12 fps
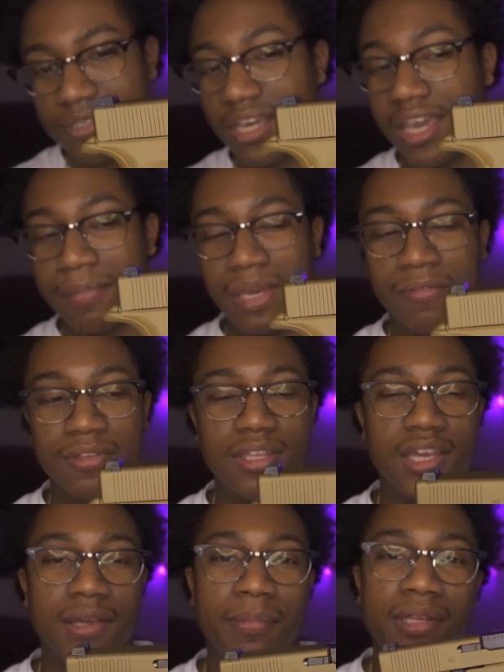same
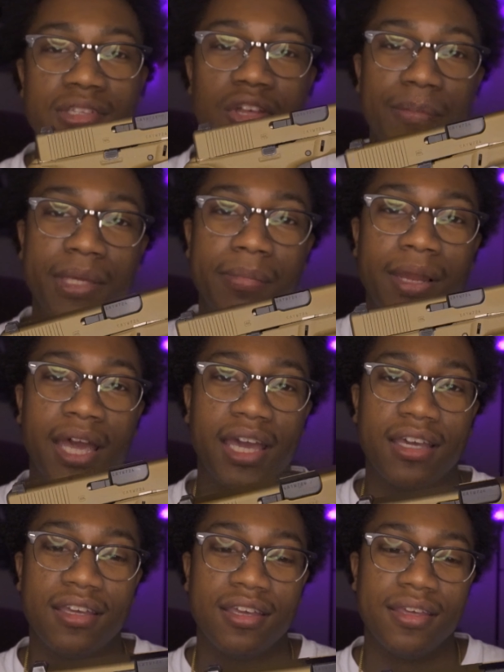everything, but it's gonna be black.
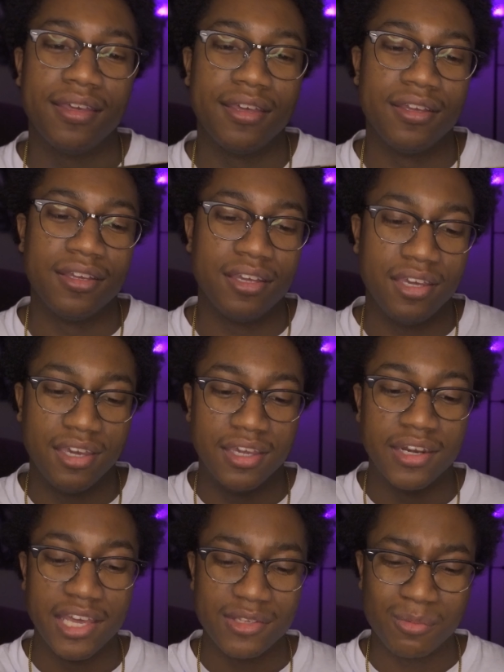And
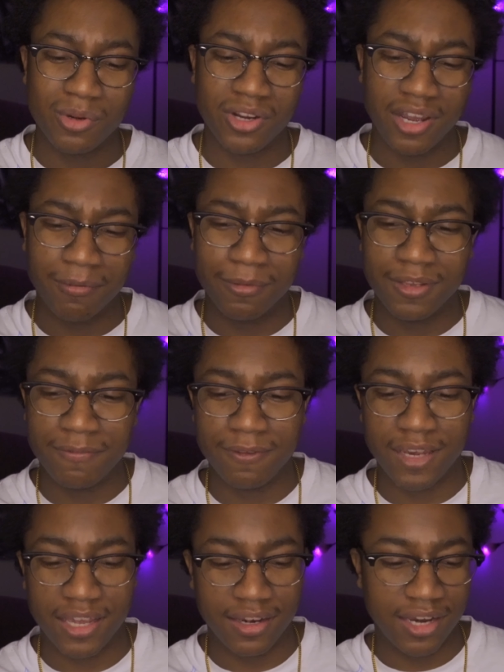that's where I really feel
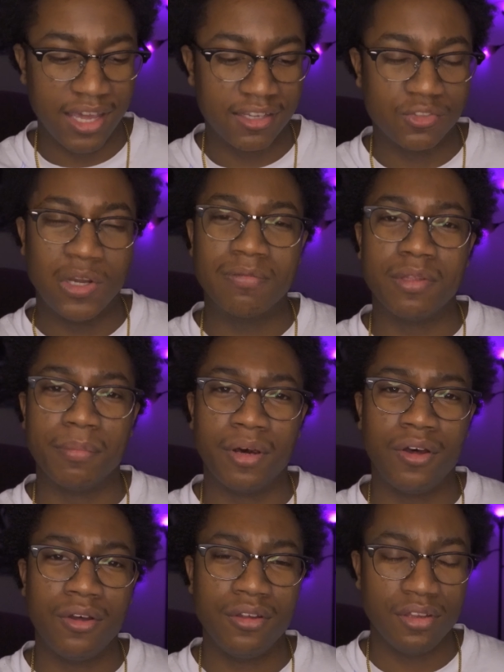like Glock dropped the
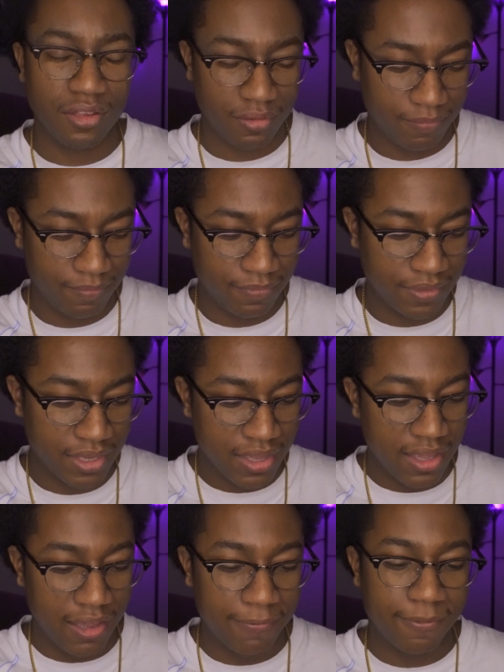ball.
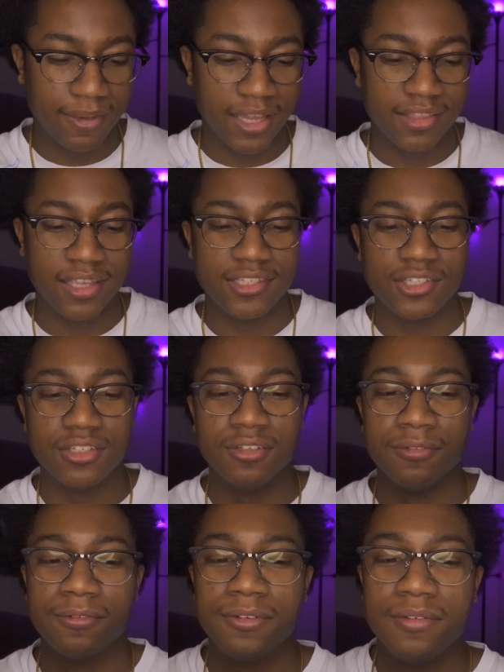I feel like they should
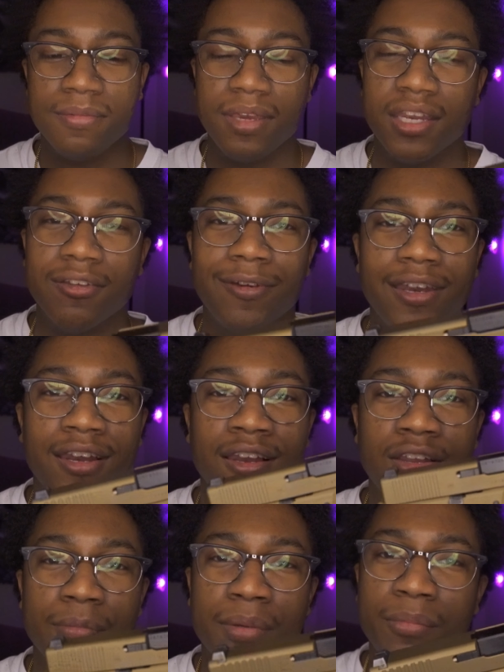have innovated a
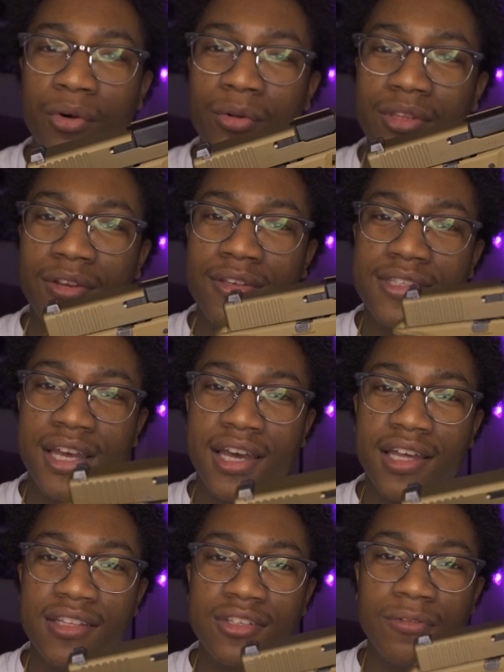little bit more with their
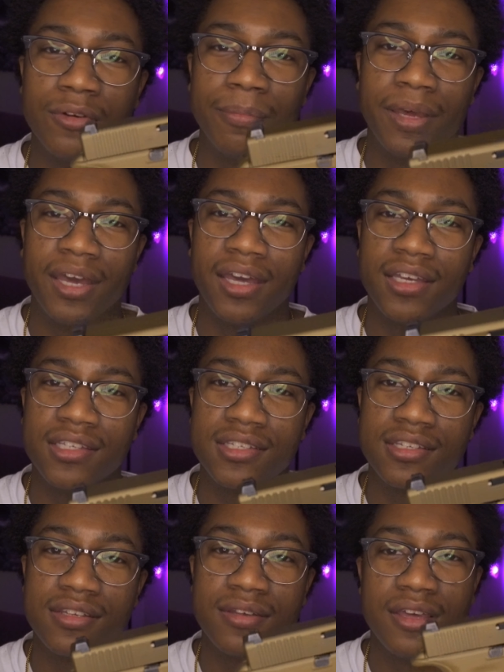designs over the
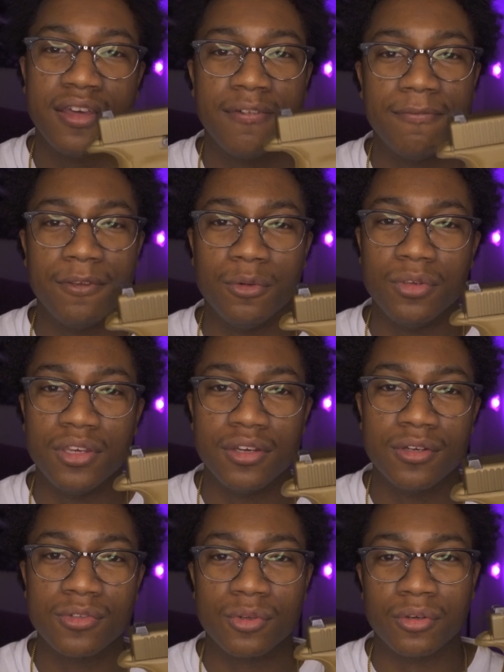past few
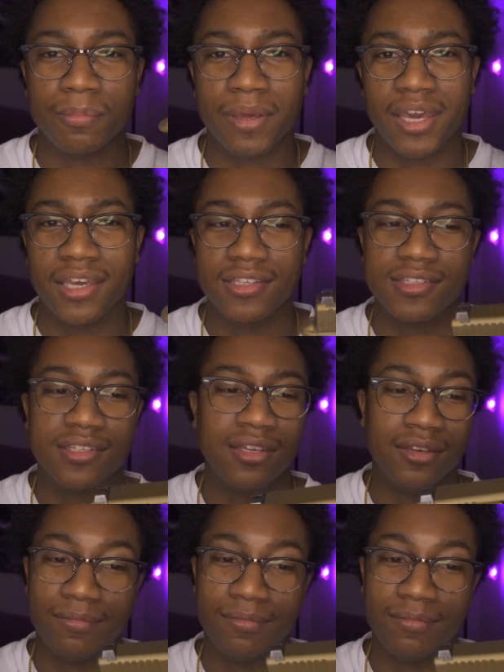years, or past